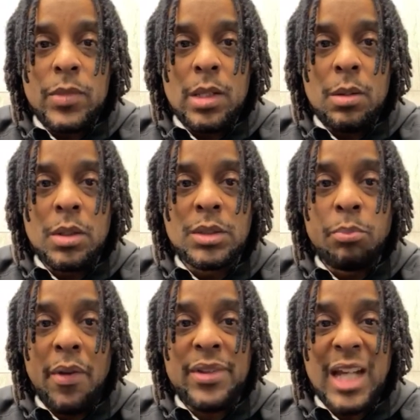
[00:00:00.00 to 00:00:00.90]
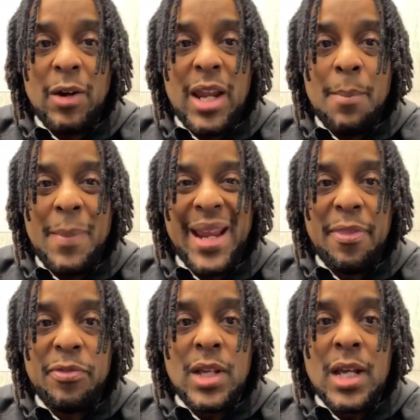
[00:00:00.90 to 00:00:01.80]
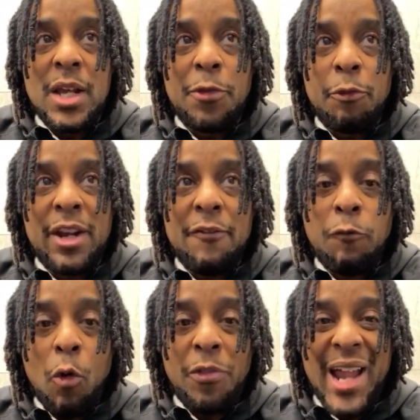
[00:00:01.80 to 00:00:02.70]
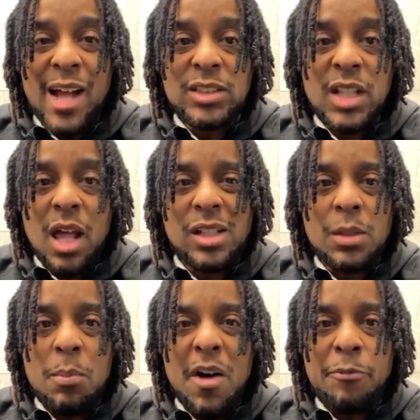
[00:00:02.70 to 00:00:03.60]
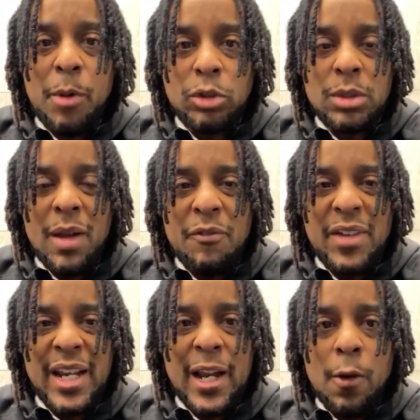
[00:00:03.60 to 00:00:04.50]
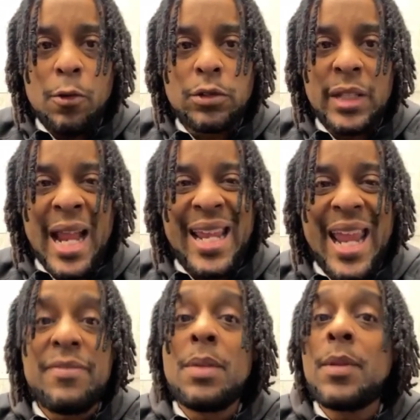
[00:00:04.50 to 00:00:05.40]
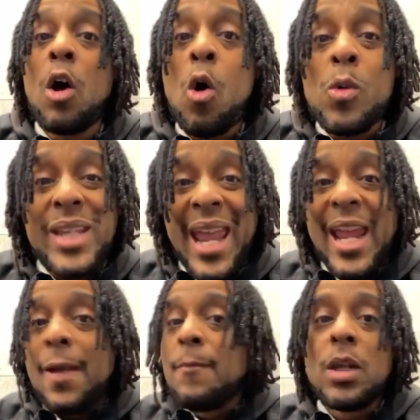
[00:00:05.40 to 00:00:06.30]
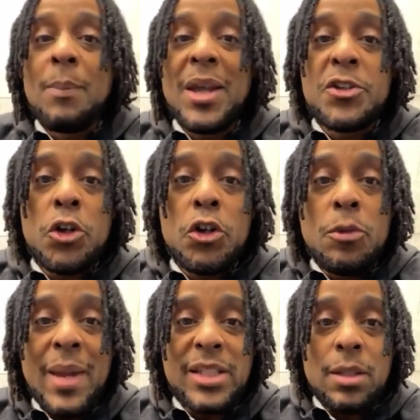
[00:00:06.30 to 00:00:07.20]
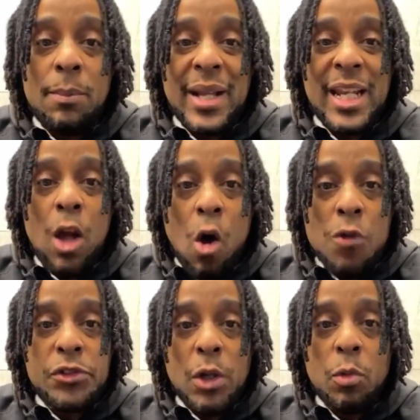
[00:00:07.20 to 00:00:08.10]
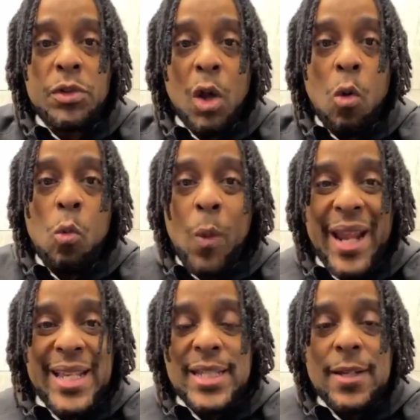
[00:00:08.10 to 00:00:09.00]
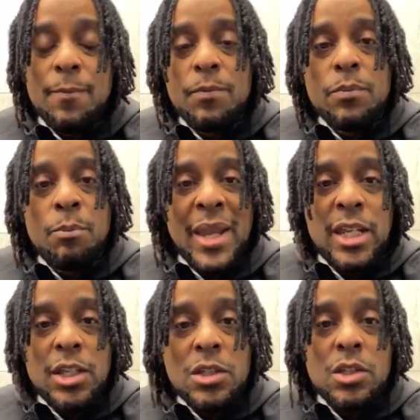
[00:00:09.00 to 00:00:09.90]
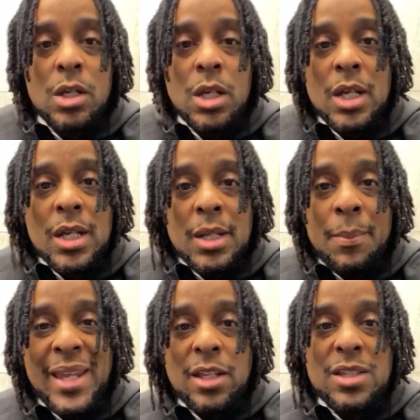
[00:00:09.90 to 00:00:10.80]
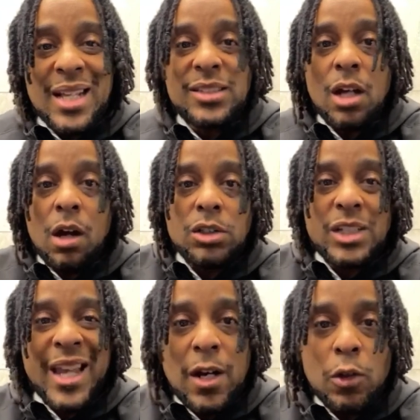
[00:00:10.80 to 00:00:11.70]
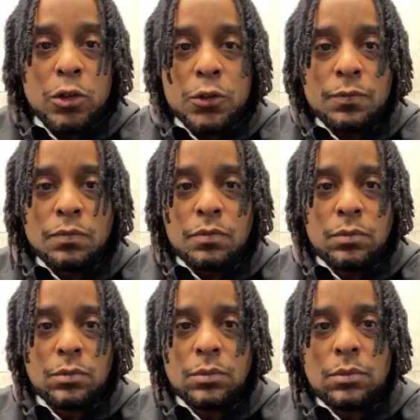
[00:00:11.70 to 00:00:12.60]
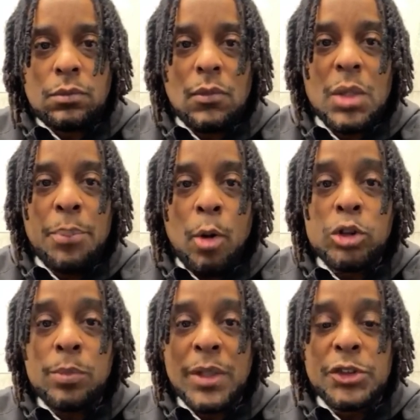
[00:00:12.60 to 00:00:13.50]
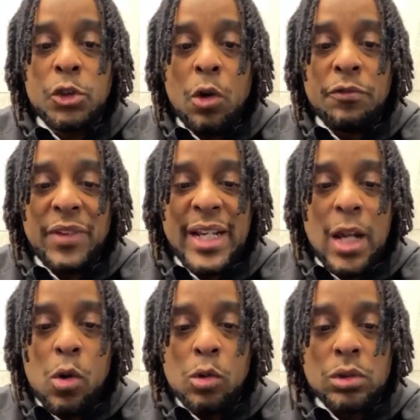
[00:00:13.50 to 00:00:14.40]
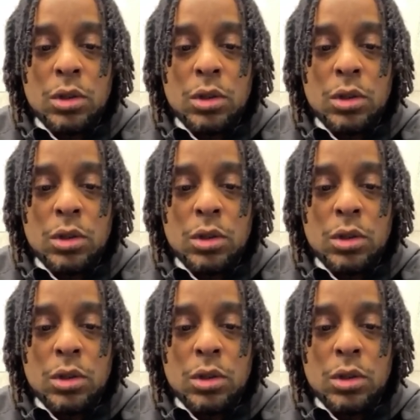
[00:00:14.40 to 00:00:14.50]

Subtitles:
There's brothers out here making $3,000 and $4,000 a month posting my videos. And I gave them the okay. Make sure you make some money also. Don't wait. Make your TikTok channels. Post my short videos.